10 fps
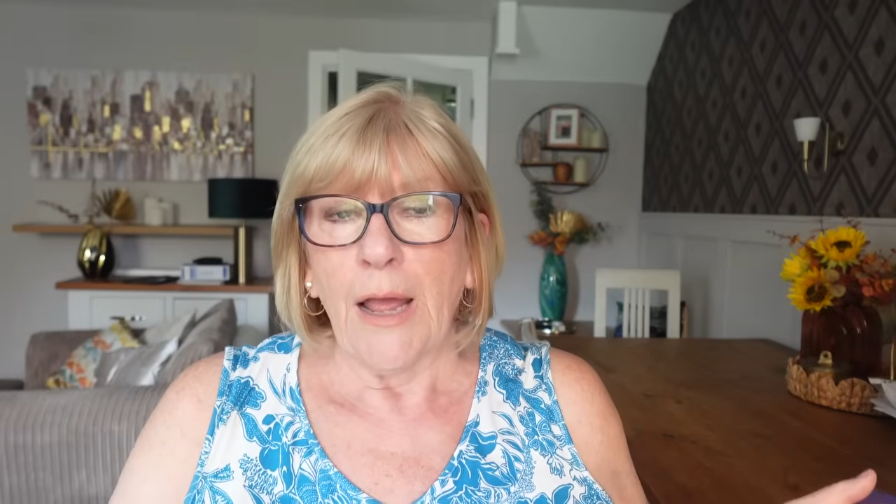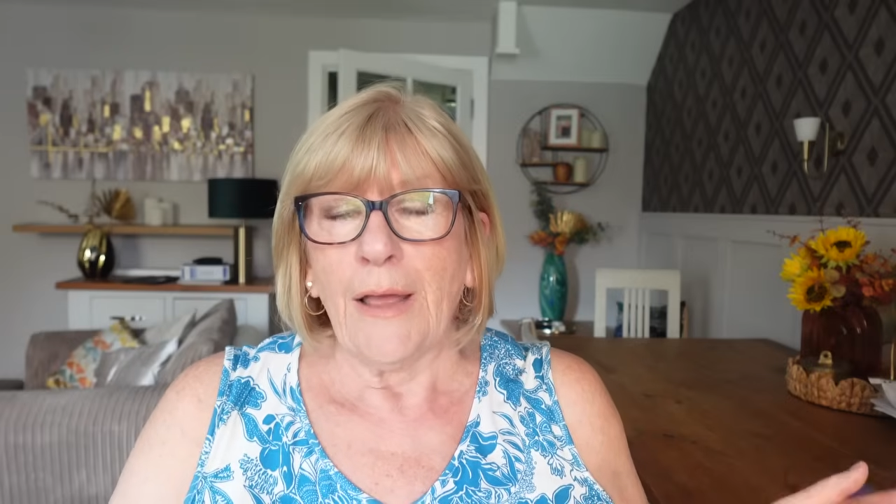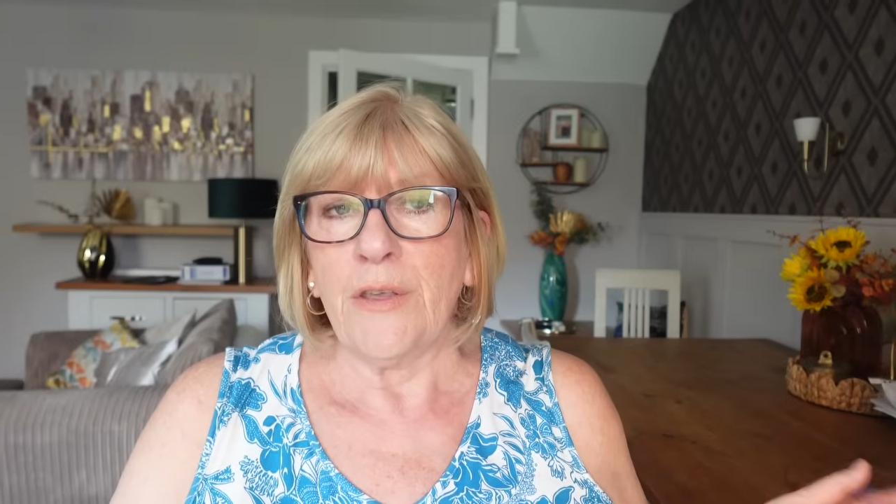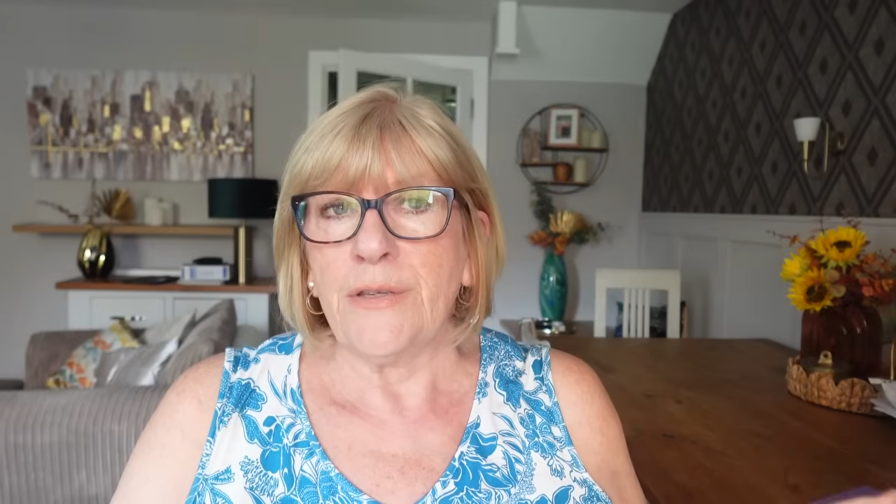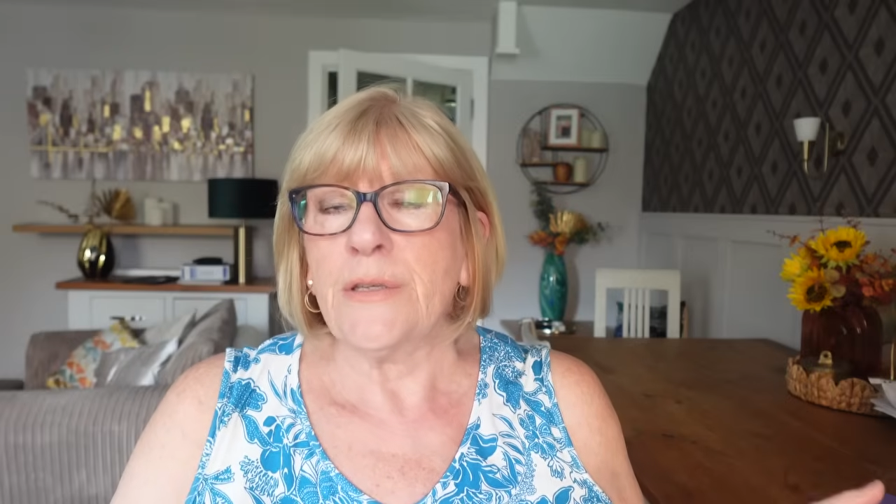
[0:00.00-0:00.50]

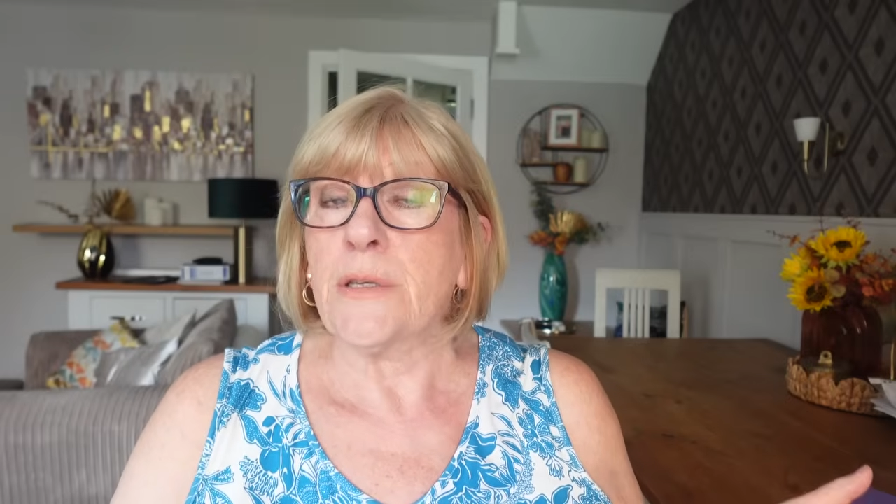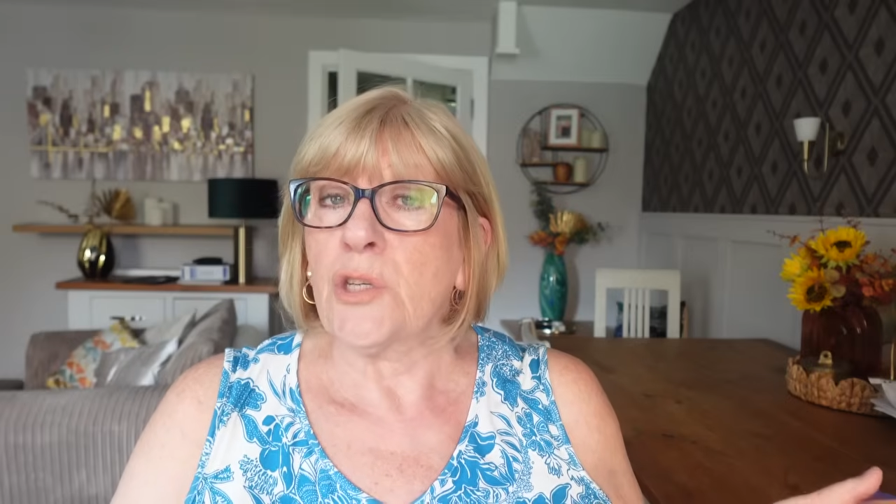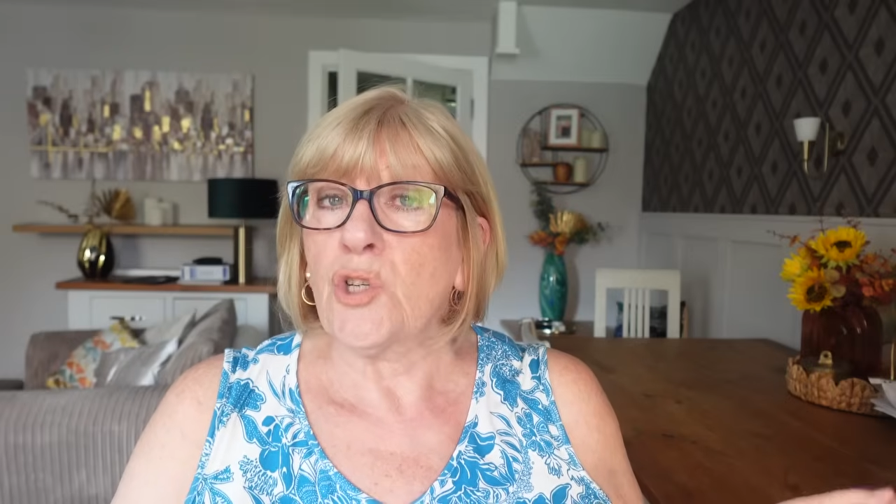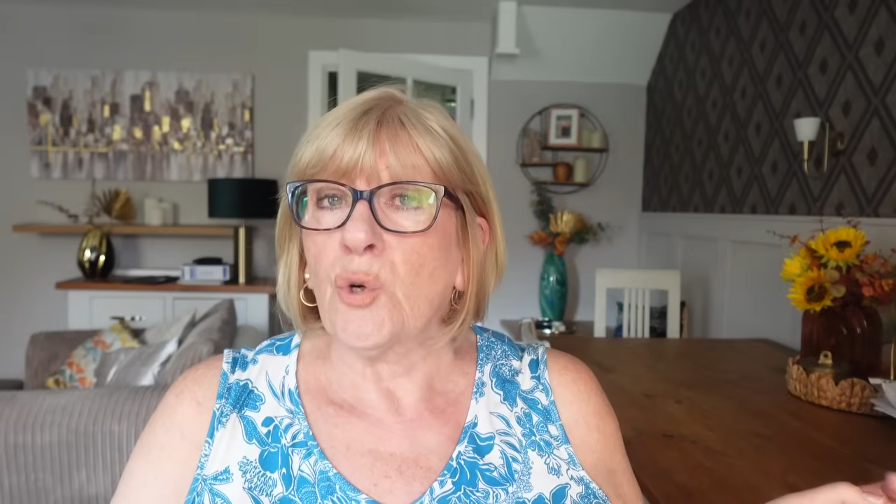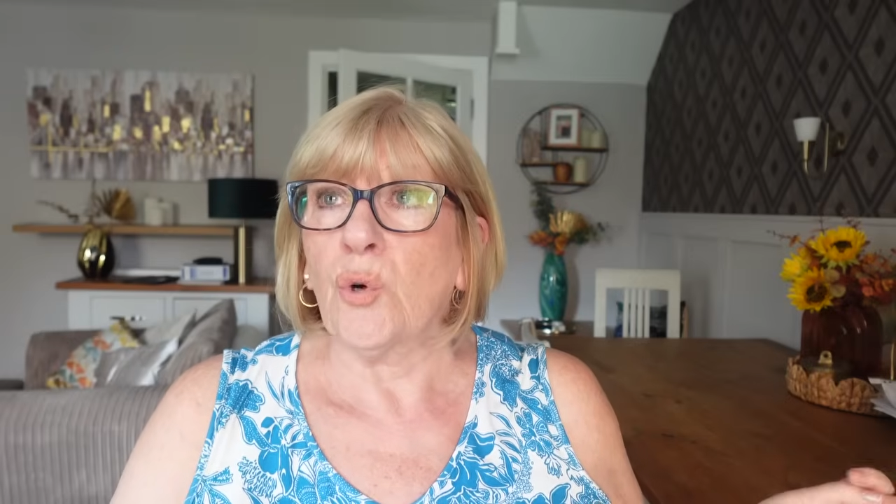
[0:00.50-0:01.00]
And this is a
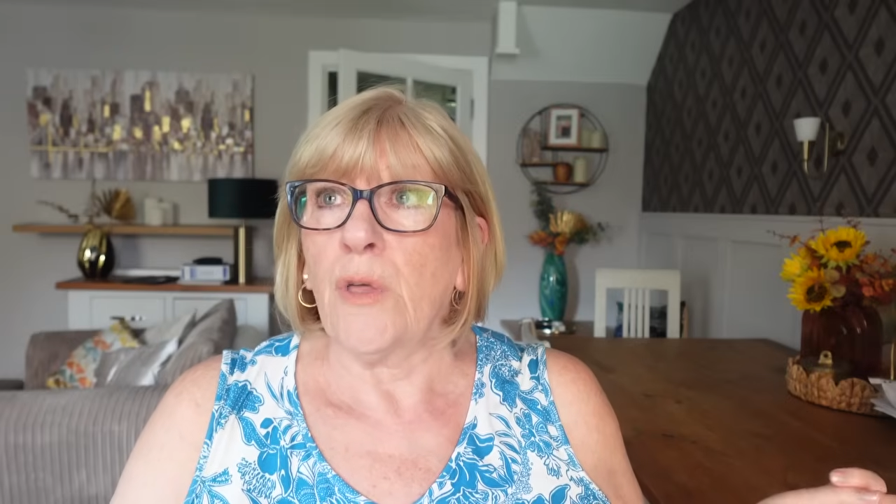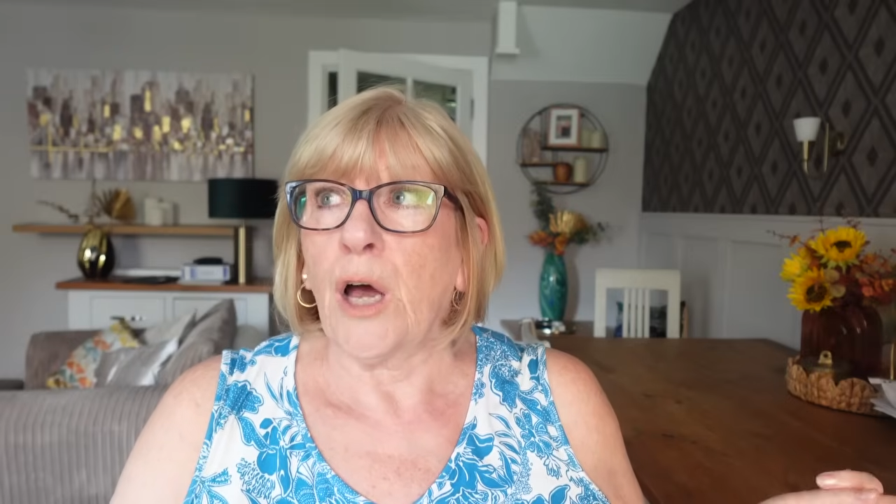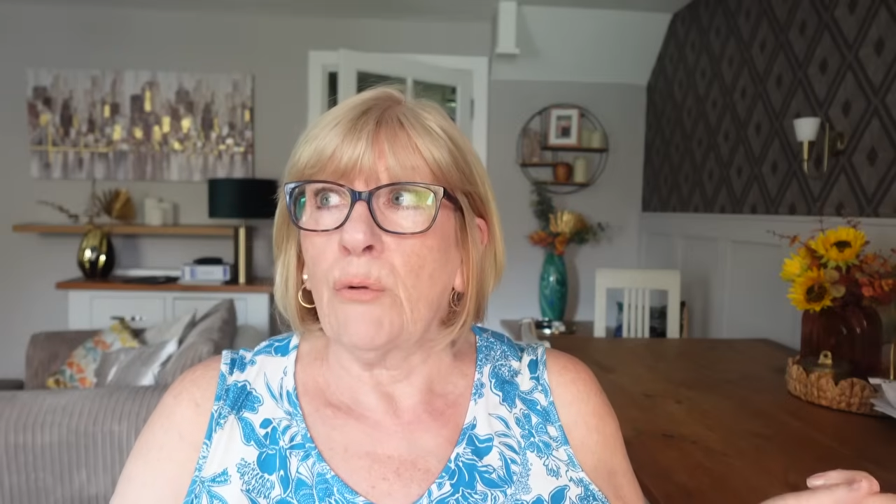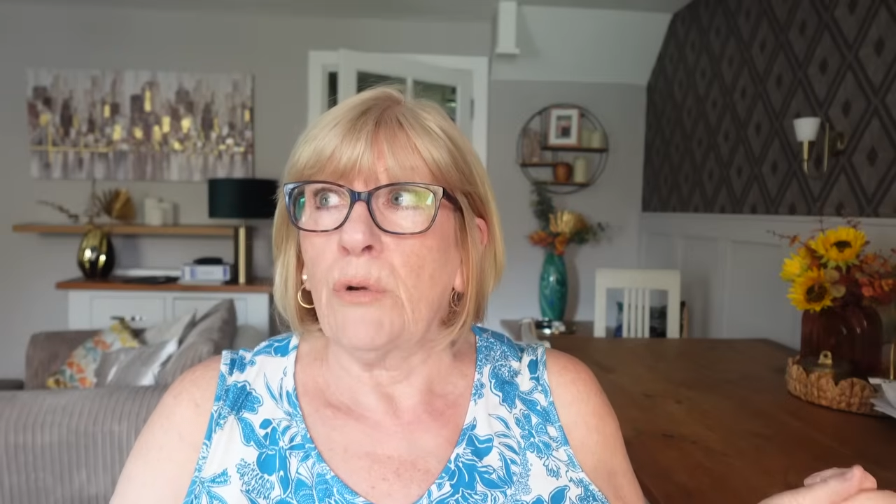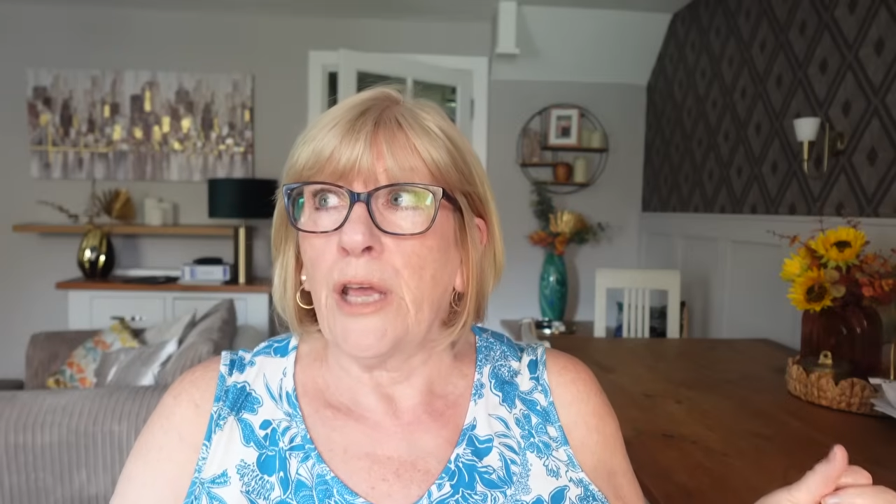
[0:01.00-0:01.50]
store that
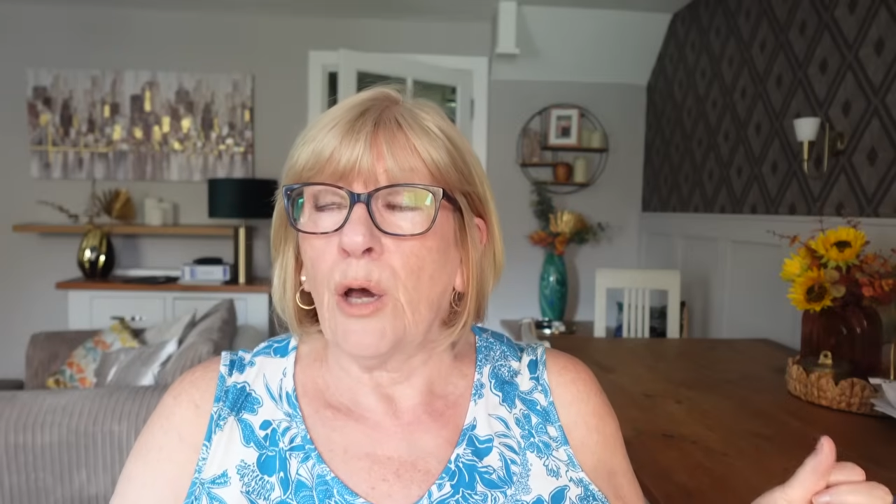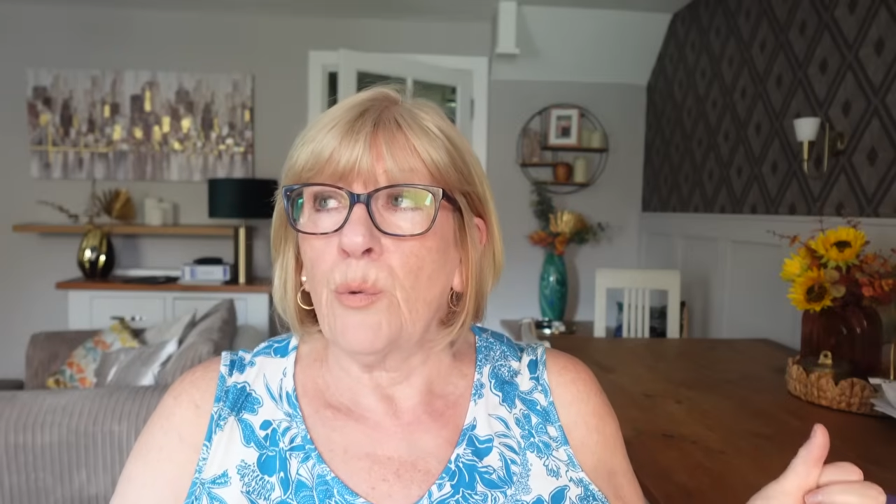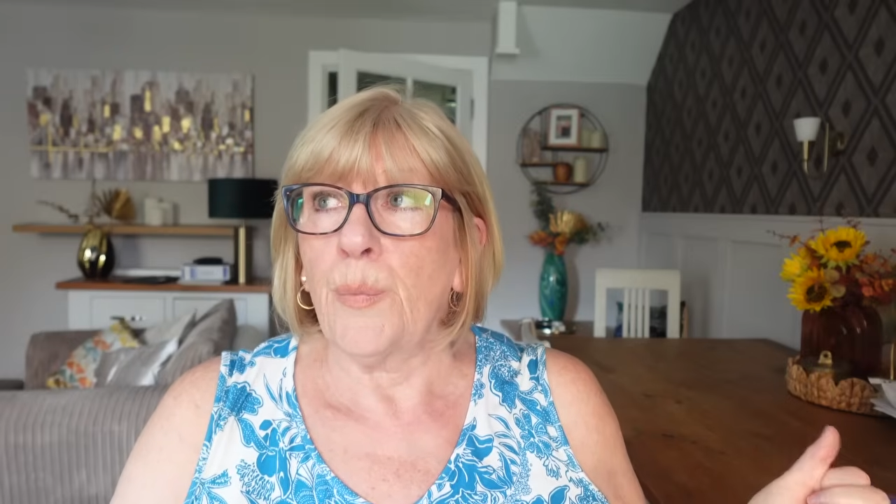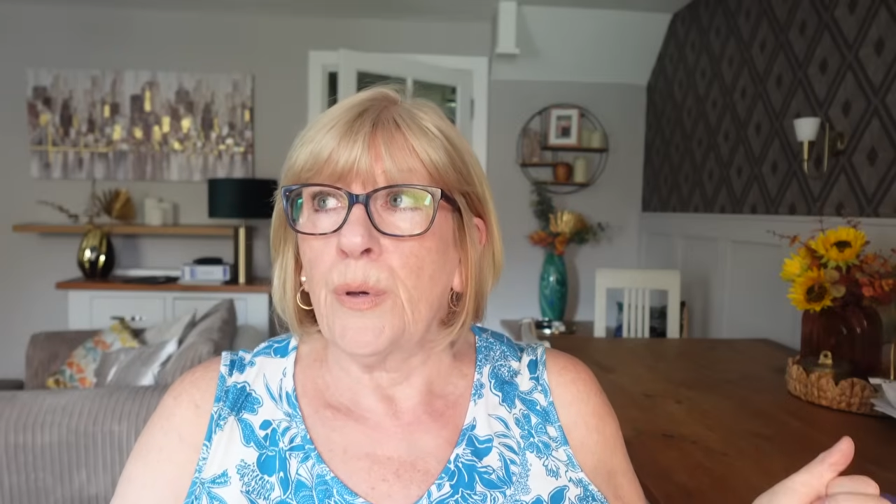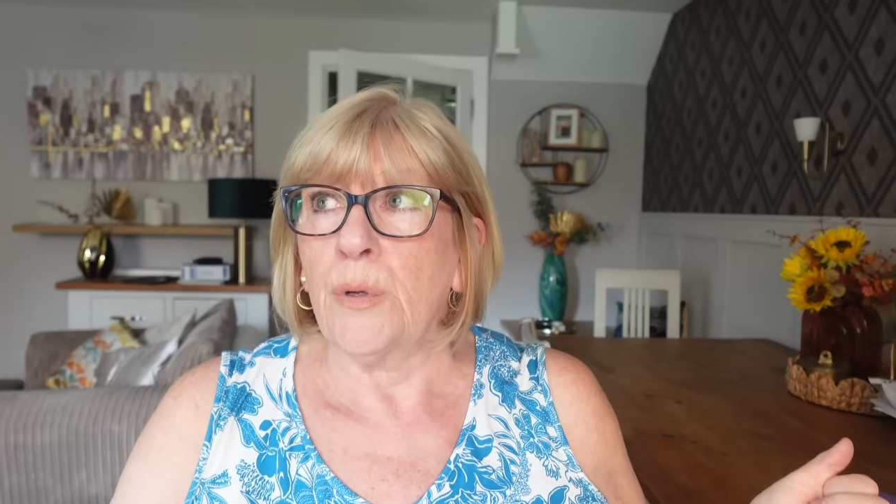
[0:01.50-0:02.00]
only
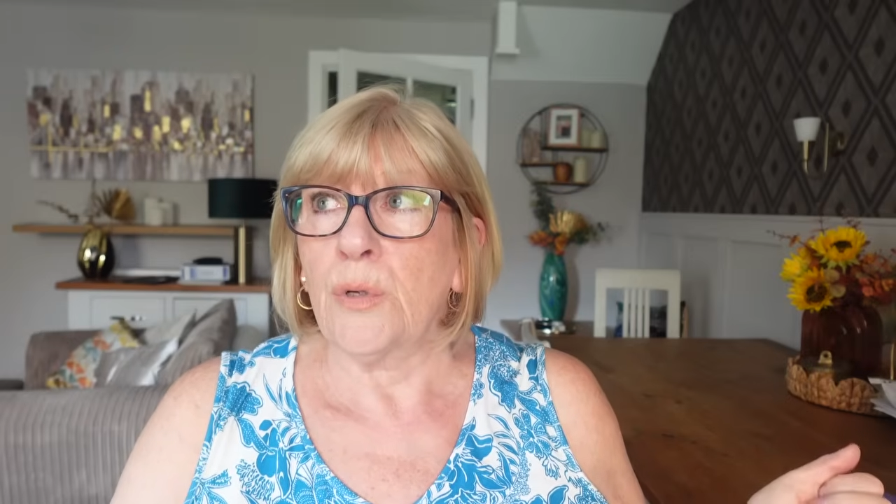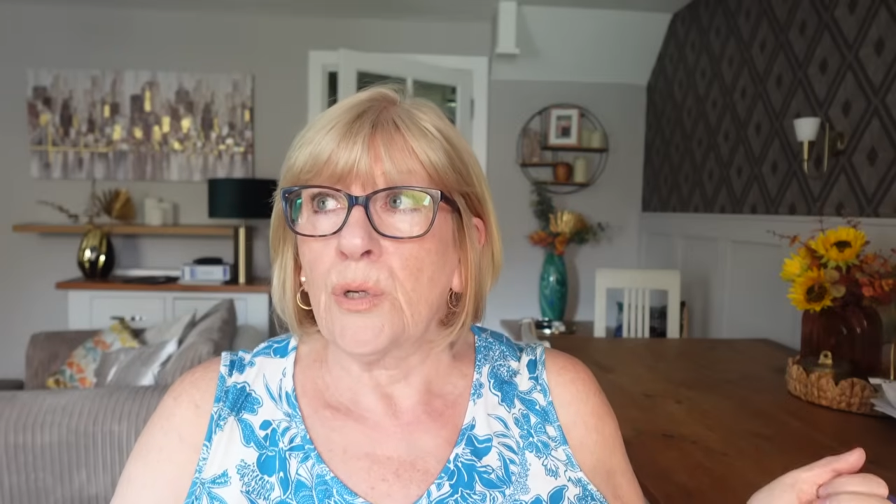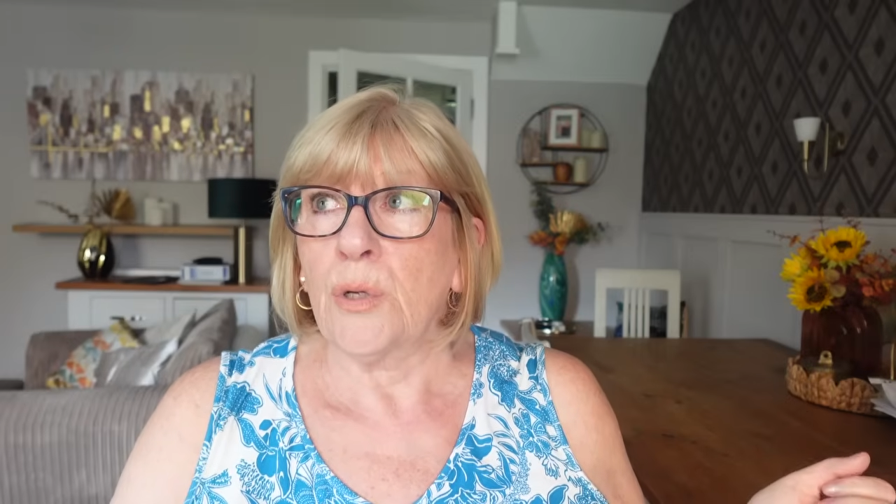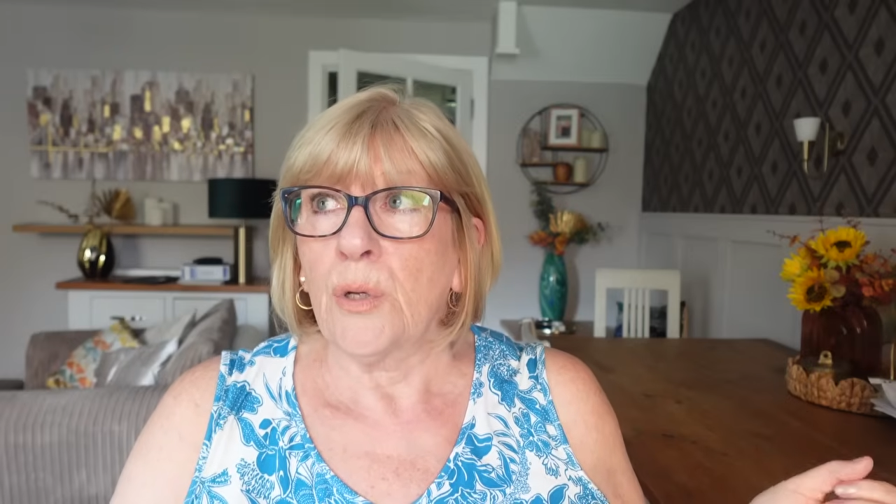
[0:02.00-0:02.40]
opened